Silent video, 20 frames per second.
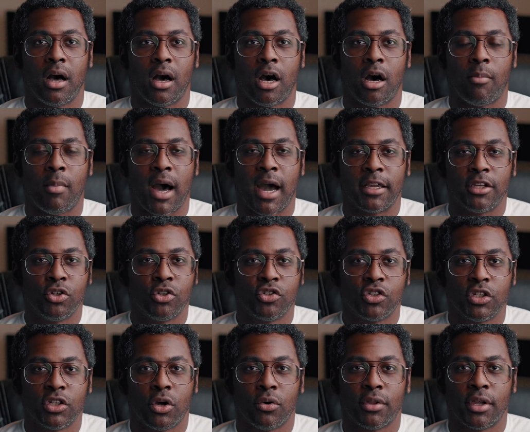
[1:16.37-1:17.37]
I
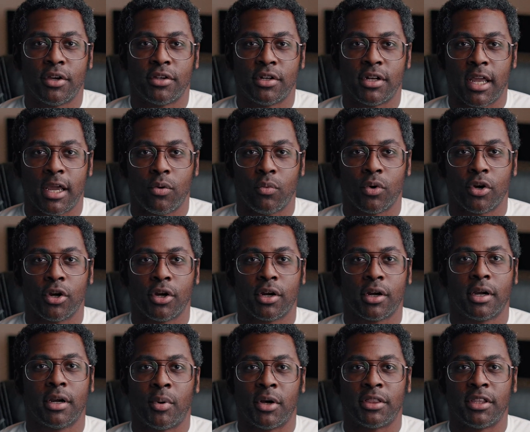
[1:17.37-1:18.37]
usually go there to
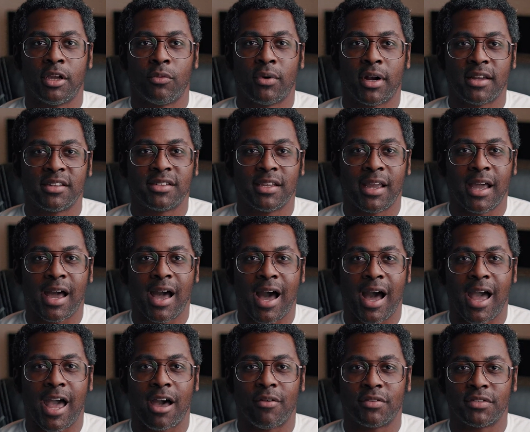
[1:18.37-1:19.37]
network, but then when I say
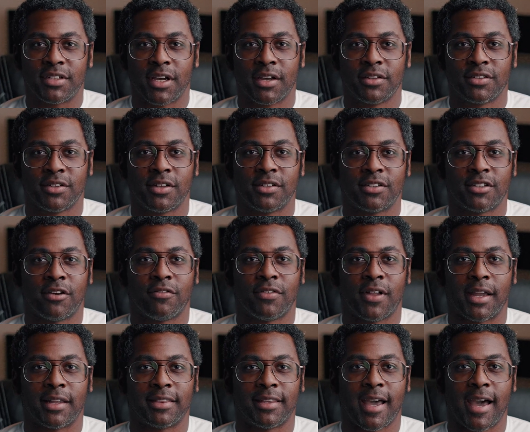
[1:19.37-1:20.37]
I have a Tesla and stuff
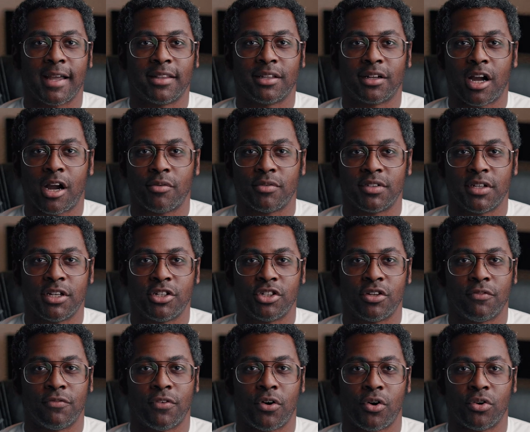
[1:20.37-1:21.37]
like that, the
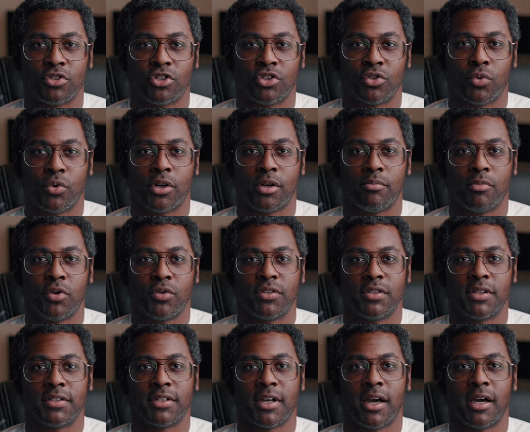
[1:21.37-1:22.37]
conversation falls short
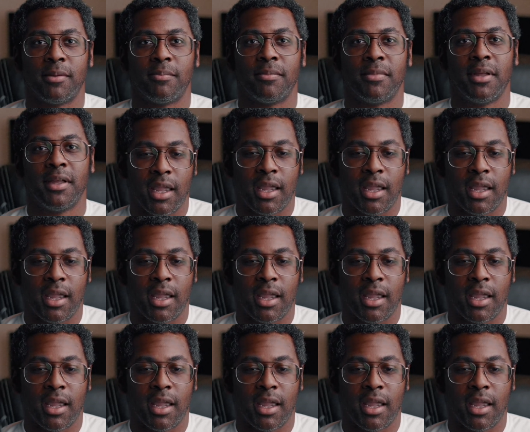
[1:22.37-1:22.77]
most of the time.